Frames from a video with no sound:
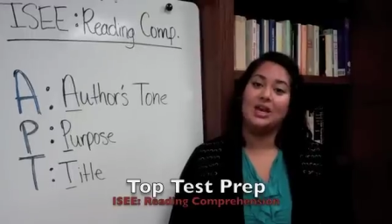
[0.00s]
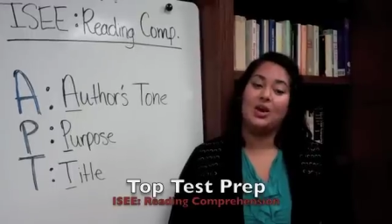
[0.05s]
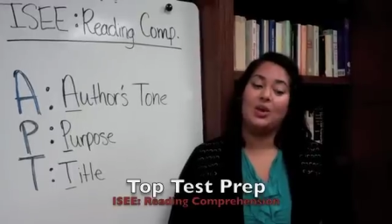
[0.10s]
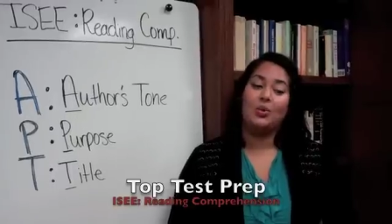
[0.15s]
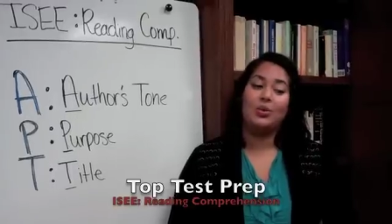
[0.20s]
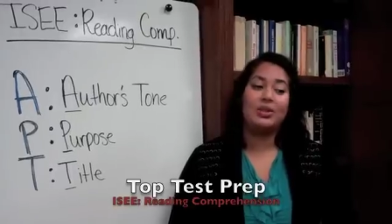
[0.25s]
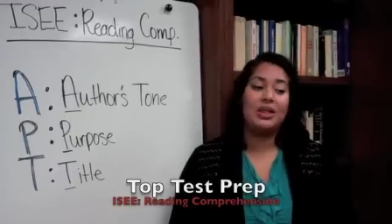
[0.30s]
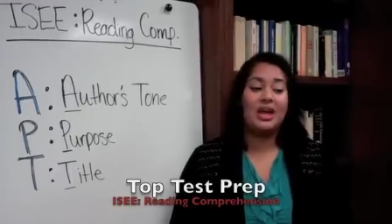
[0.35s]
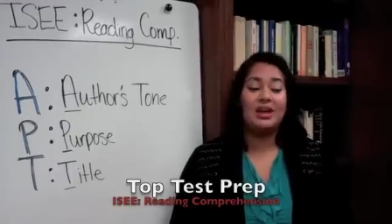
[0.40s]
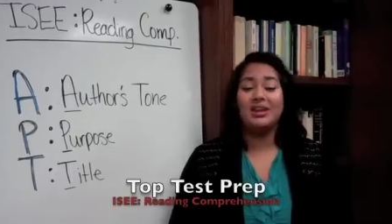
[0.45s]

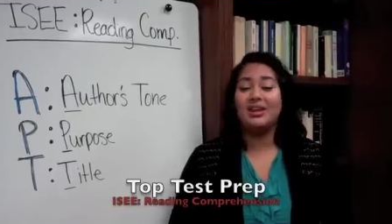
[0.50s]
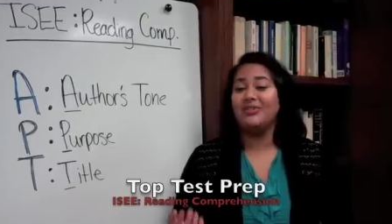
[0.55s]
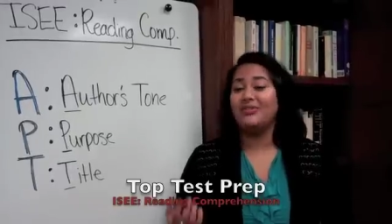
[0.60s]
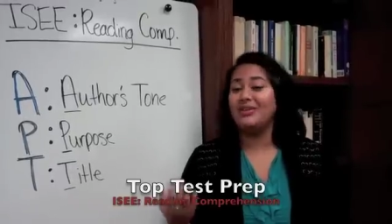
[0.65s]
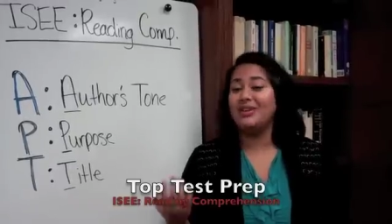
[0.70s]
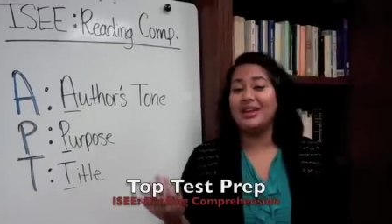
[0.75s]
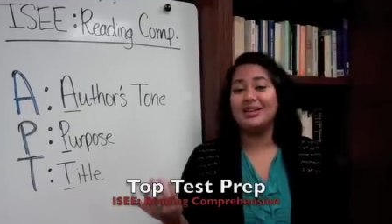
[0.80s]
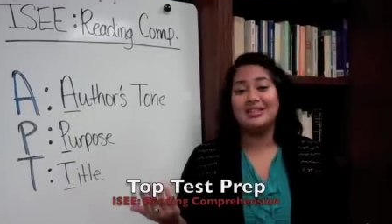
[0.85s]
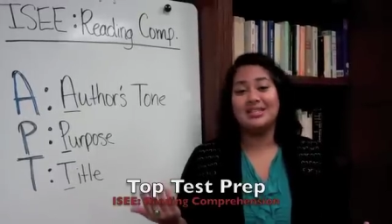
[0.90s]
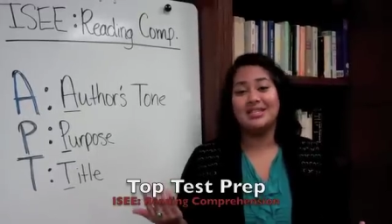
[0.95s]
without
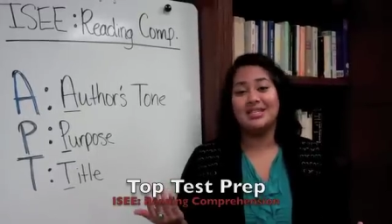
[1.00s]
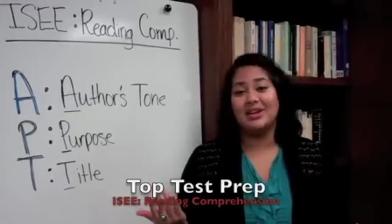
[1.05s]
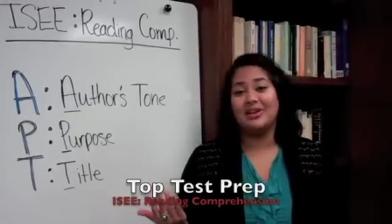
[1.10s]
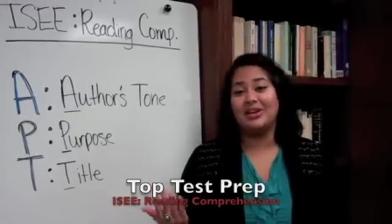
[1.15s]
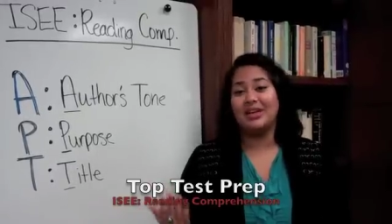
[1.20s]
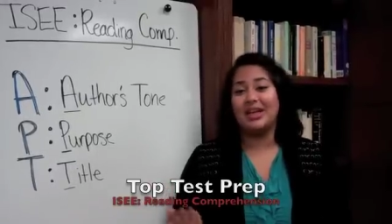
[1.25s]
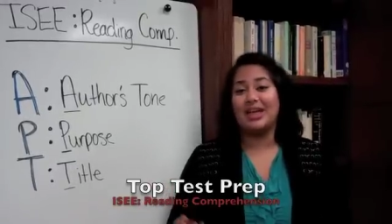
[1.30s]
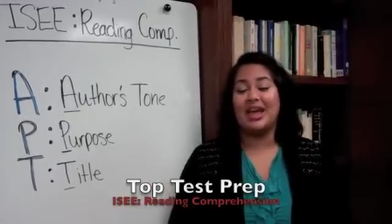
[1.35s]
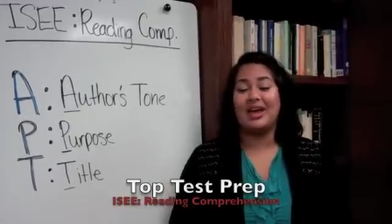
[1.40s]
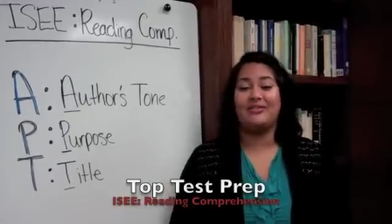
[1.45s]
even
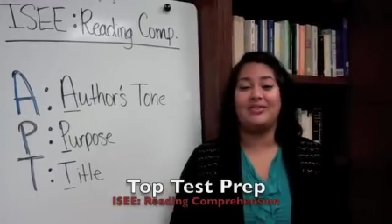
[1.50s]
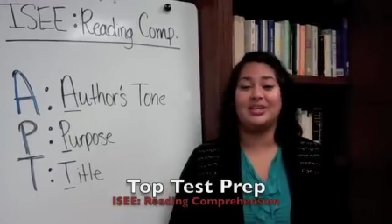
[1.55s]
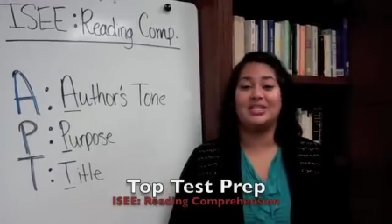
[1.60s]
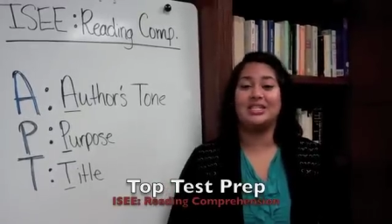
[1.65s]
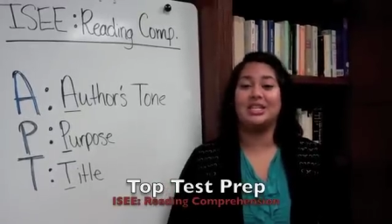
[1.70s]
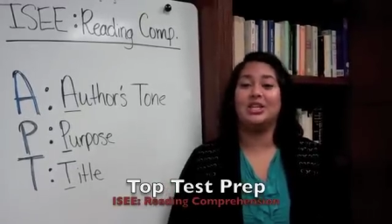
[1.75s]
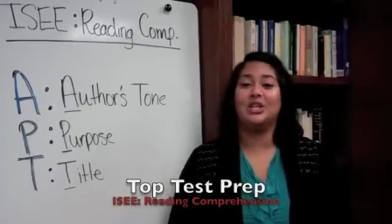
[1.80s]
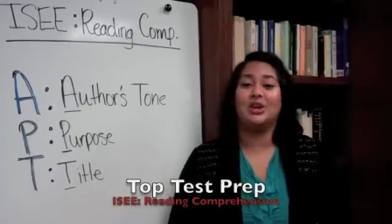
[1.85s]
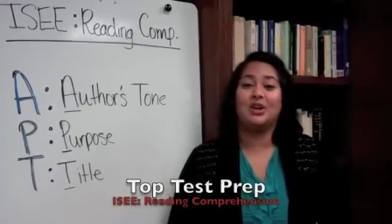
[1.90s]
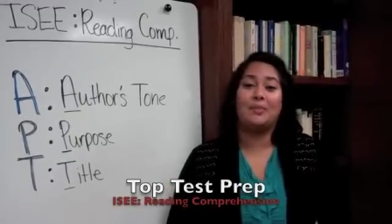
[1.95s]
necessarily having
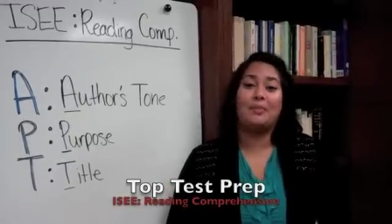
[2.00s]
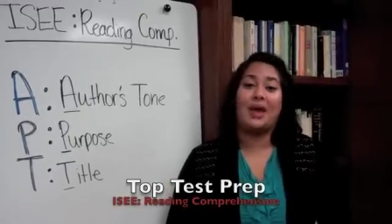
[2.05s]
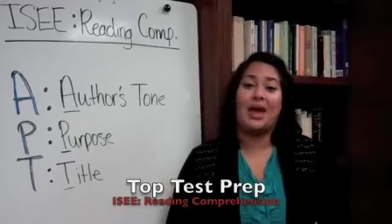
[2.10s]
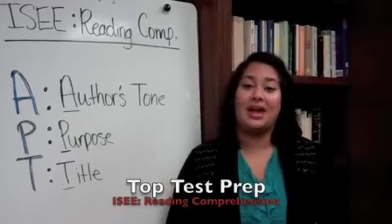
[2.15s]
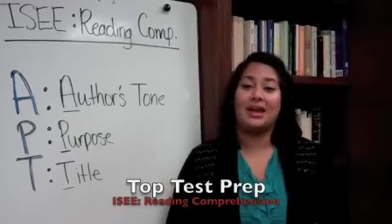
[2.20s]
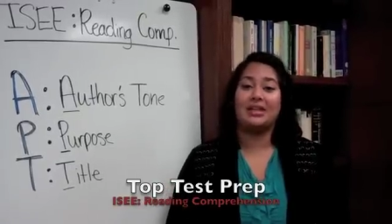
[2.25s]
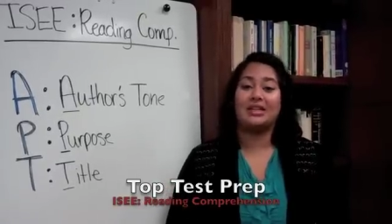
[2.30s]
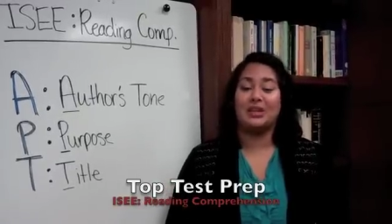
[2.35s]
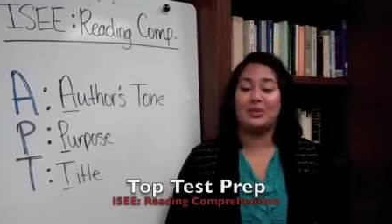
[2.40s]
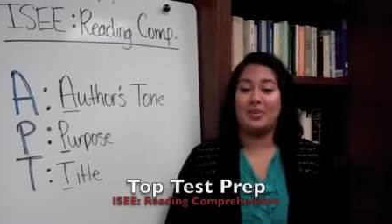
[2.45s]
to look
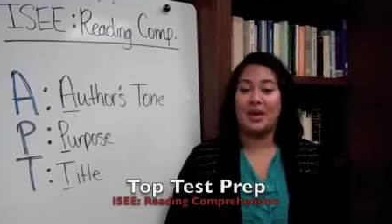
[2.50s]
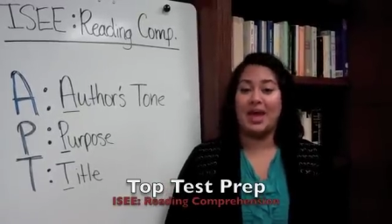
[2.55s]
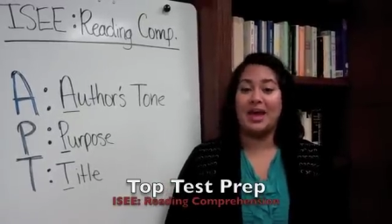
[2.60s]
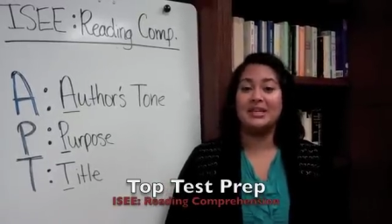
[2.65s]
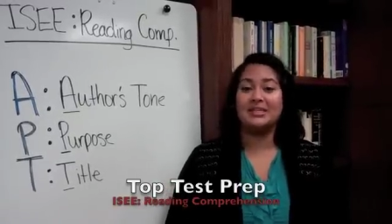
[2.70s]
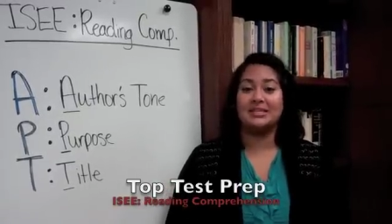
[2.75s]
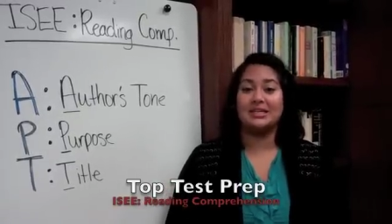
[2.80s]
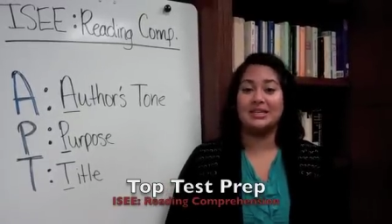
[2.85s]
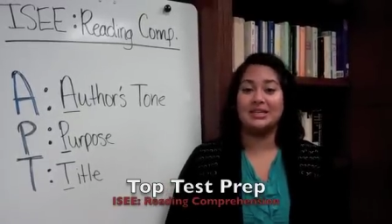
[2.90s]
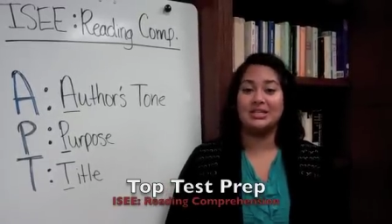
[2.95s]
back at the
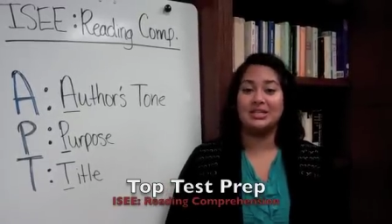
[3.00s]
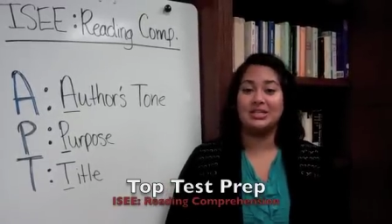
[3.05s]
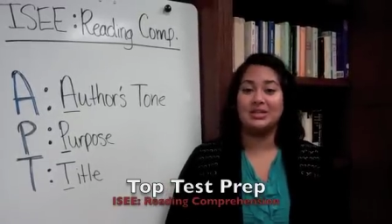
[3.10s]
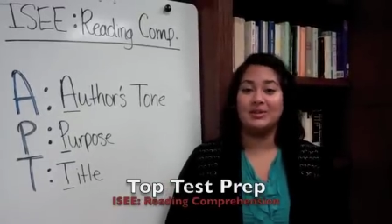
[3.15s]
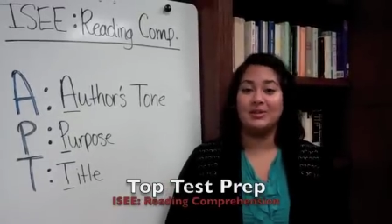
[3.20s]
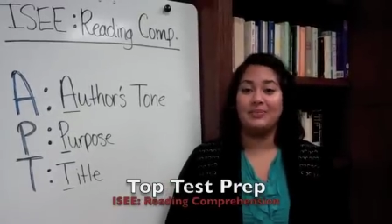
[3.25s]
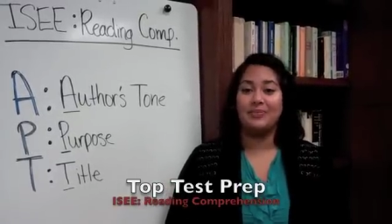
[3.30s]
passage.